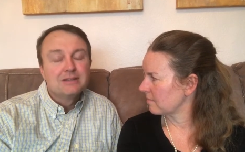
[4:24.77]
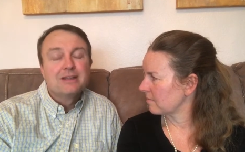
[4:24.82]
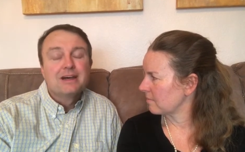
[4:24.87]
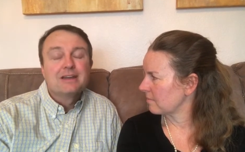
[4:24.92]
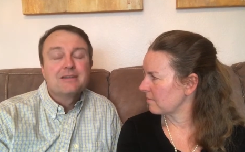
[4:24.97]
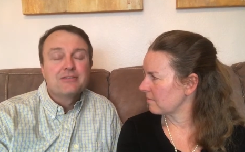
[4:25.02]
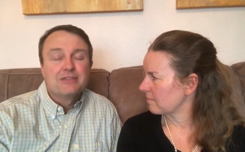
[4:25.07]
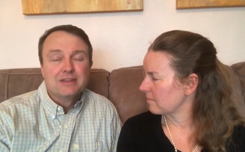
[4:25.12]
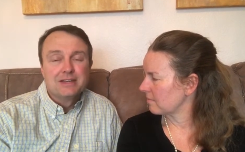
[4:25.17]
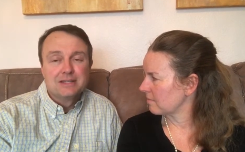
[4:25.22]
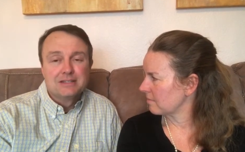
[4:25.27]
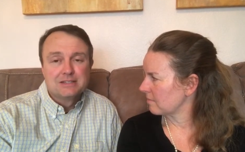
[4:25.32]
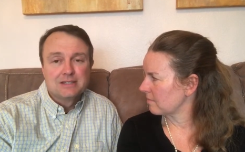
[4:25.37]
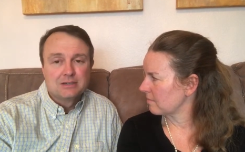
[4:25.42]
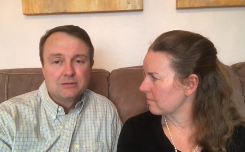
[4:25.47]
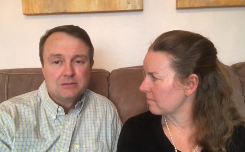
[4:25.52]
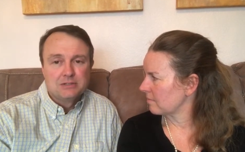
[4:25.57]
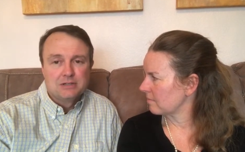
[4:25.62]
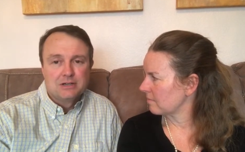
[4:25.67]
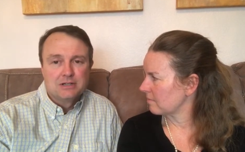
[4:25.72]
Speaker 1: a lot of things,
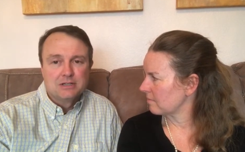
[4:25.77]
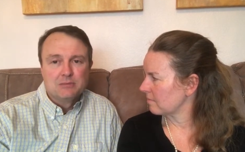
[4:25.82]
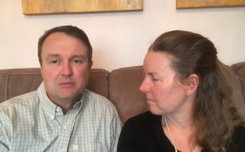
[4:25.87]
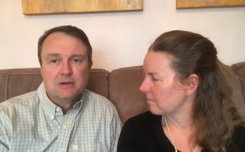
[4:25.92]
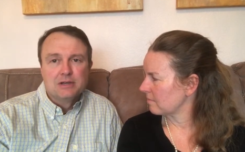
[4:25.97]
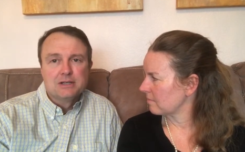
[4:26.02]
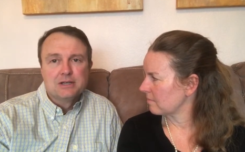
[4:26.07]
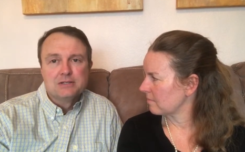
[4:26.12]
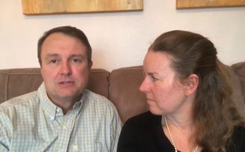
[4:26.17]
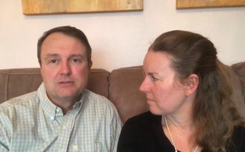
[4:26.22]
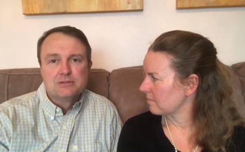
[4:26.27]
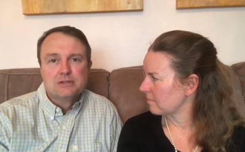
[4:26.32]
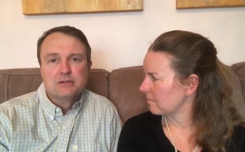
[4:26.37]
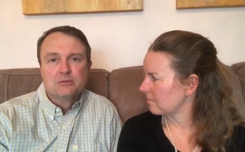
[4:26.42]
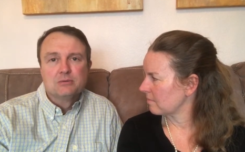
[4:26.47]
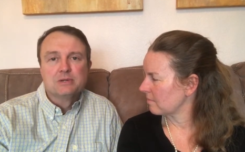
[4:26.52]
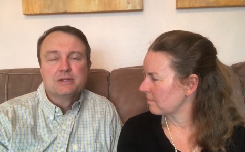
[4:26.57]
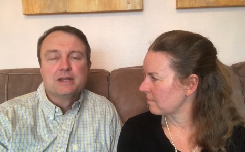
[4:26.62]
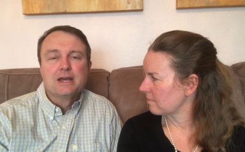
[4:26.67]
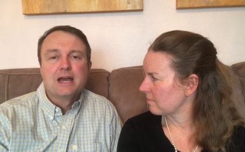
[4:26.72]
like we talked about yesterday,
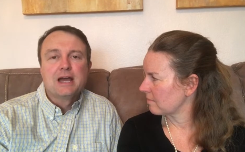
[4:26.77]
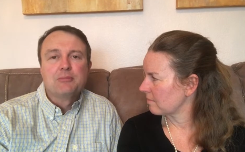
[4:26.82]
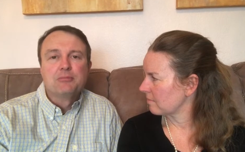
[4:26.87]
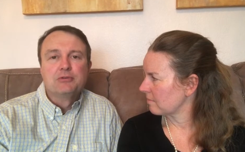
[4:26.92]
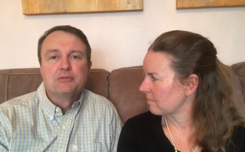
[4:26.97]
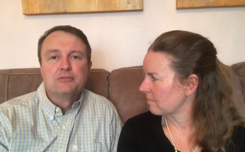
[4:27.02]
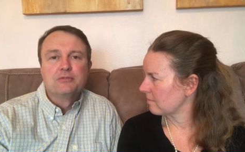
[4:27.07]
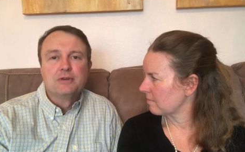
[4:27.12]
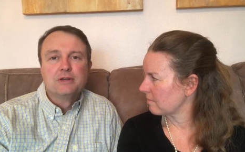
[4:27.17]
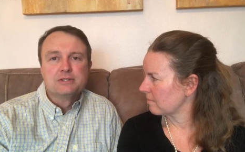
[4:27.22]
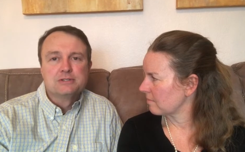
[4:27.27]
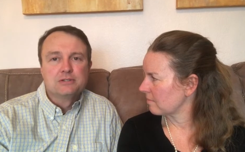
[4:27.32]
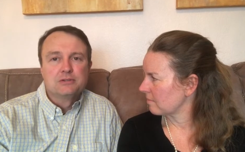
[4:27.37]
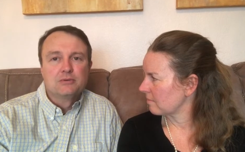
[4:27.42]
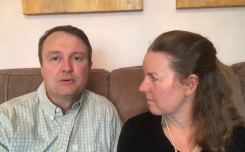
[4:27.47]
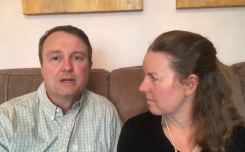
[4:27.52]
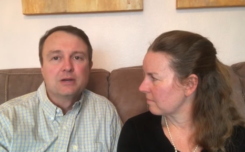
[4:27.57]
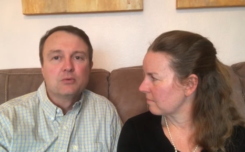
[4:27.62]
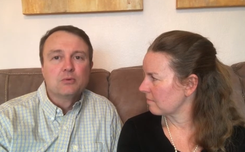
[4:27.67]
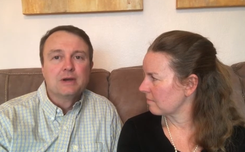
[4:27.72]
were going to happen for us in
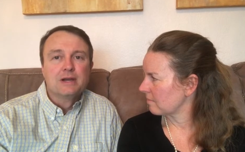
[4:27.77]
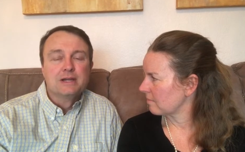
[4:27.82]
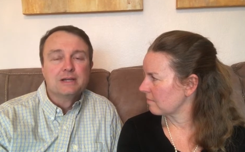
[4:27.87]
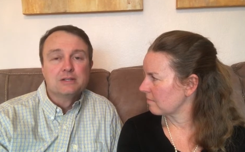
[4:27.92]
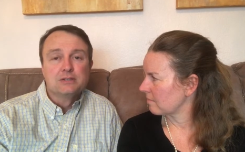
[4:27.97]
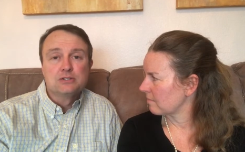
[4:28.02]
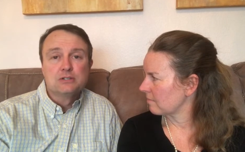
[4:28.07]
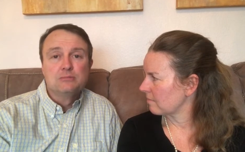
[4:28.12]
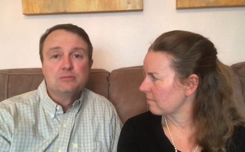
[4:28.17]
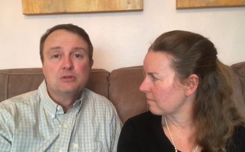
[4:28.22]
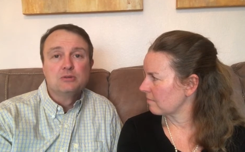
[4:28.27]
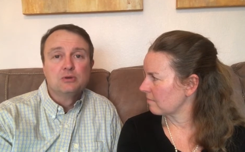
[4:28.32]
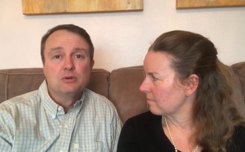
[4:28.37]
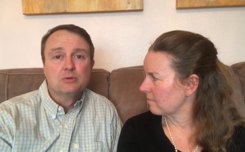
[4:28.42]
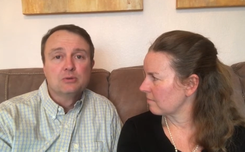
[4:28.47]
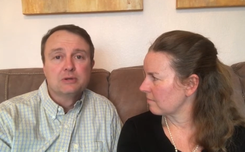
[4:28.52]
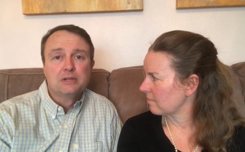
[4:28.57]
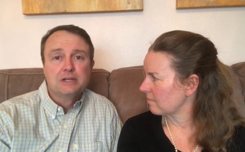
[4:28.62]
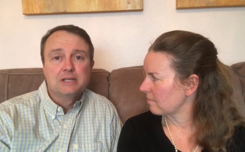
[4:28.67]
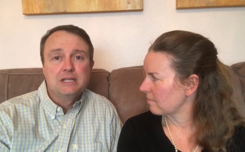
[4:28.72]
the right way, assuming we
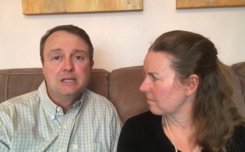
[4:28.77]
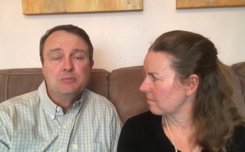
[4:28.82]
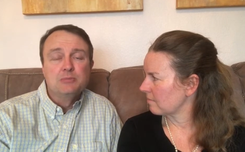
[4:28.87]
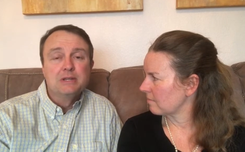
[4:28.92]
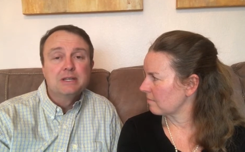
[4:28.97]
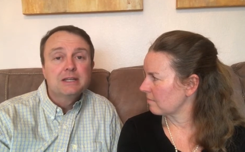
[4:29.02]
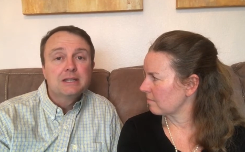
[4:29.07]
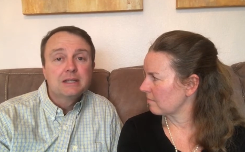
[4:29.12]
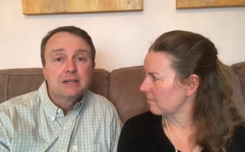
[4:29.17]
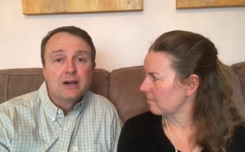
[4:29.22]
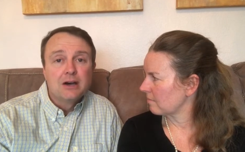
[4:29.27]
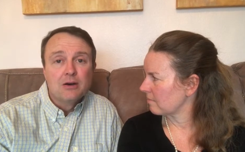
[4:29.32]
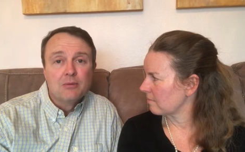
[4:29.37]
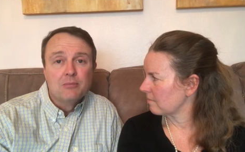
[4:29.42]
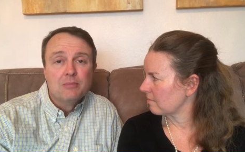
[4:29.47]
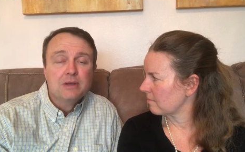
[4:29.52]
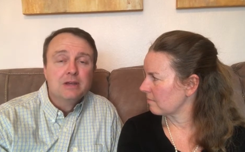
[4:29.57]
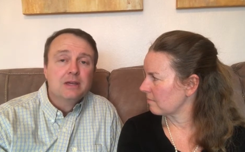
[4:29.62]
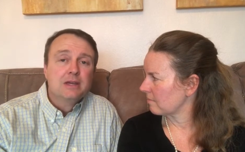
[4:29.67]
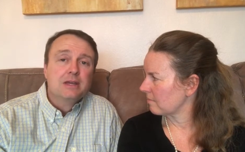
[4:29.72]
were going to keep an
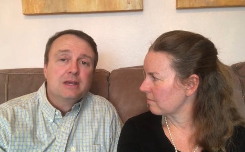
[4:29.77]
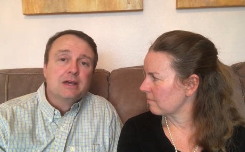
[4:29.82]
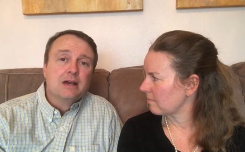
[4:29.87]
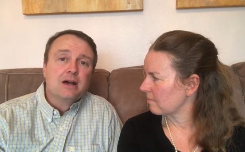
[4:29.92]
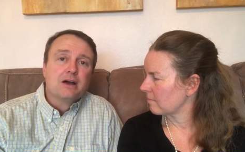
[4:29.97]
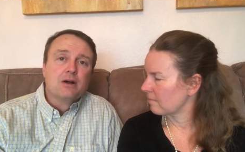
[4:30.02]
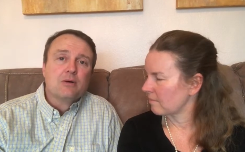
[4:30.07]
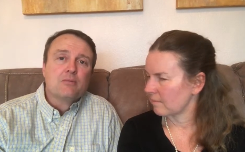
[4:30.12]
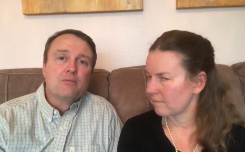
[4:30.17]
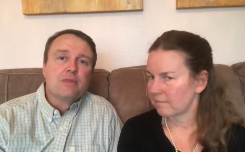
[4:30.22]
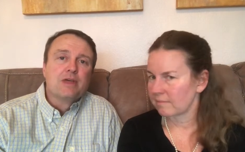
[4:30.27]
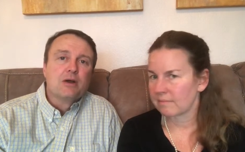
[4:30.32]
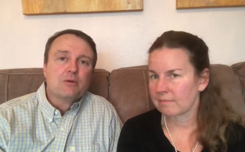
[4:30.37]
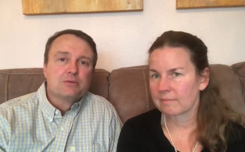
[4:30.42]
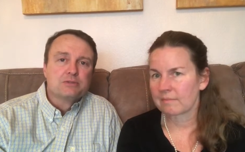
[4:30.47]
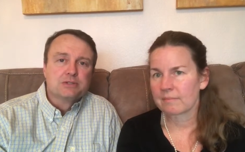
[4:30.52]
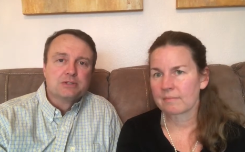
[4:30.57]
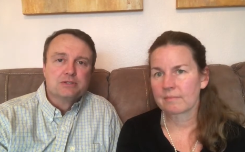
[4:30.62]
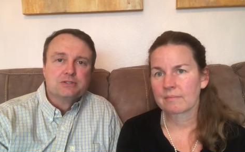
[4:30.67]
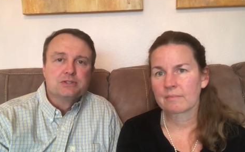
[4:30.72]
income that
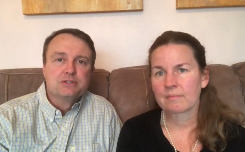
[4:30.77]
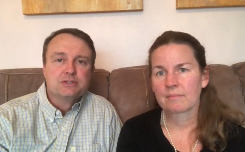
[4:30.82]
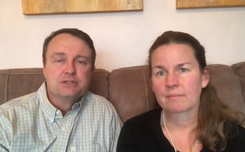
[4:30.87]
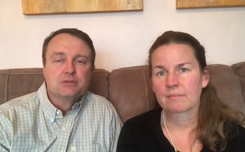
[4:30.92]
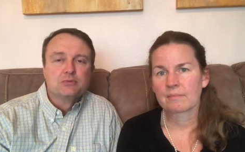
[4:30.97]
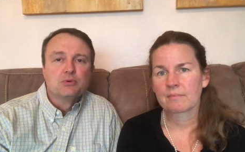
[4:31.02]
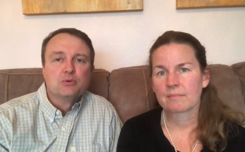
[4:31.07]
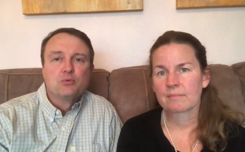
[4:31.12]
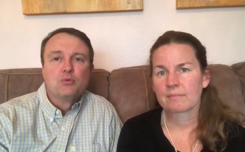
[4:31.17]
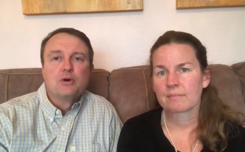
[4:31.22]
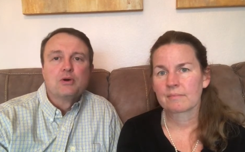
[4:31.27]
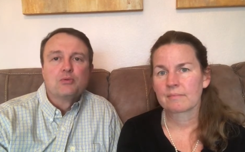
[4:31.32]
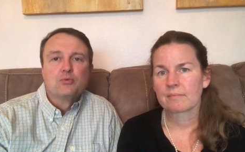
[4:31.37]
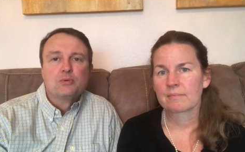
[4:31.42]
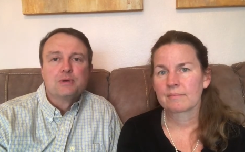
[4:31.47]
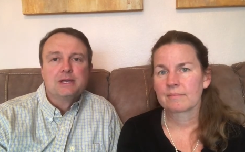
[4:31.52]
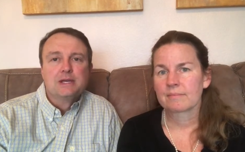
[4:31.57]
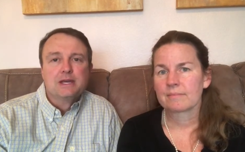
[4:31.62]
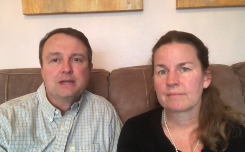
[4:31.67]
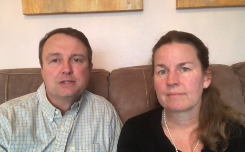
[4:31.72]
was consistent with
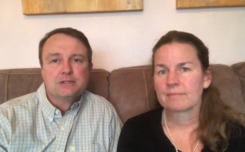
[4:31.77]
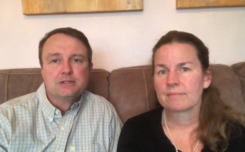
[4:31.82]
what we had